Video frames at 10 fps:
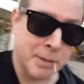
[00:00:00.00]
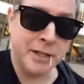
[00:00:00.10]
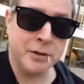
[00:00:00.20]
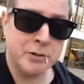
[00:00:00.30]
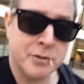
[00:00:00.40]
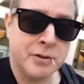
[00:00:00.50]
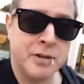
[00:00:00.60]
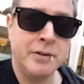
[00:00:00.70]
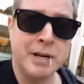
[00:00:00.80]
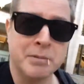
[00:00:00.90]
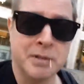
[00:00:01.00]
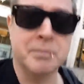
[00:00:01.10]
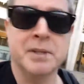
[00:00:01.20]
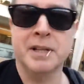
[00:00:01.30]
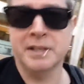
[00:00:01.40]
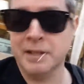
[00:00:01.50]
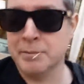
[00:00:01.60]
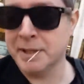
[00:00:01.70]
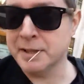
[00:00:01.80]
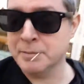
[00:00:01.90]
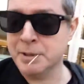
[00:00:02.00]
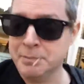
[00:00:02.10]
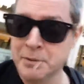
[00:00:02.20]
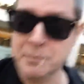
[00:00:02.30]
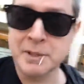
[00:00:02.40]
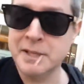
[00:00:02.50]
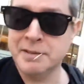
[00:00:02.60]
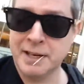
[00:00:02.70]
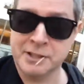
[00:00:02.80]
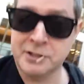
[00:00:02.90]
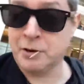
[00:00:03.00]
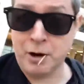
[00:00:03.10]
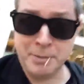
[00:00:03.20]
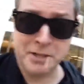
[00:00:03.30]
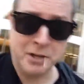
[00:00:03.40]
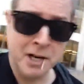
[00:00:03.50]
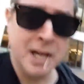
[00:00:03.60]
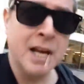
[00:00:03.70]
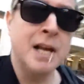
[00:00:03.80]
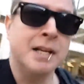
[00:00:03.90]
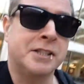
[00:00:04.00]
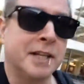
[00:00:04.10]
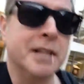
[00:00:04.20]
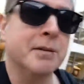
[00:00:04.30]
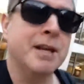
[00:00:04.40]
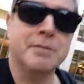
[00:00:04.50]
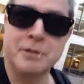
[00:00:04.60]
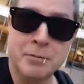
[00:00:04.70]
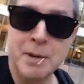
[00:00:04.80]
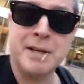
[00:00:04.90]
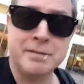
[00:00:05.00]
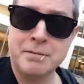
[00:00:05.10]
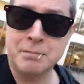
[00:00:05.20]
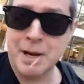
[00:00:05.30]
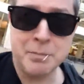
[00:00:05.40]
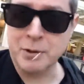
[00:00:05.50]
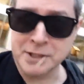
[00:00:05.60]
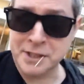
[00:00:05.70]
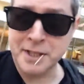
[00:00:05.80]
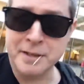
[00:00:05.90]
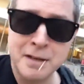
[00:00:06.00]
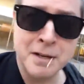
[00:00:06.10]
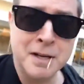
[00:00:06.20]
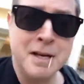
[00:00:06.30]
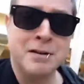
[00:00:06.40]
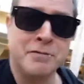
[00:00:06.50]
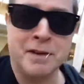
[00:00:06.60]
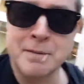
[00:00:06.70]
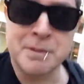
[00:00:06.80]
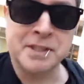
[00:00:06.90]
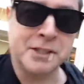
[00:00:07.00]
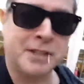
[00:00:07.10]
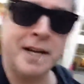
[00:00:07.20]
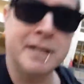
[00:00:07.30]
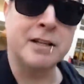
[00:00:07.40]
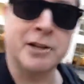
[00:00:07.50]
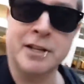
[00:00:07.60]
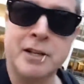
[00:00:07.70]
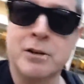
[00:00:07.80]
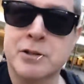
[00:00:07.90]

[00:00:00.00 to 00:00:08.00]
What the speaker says: bit in the auteur theory. I believe a little bit in the people who believe that it's garbage. Sidney Lumet, my boy Sid, famously said the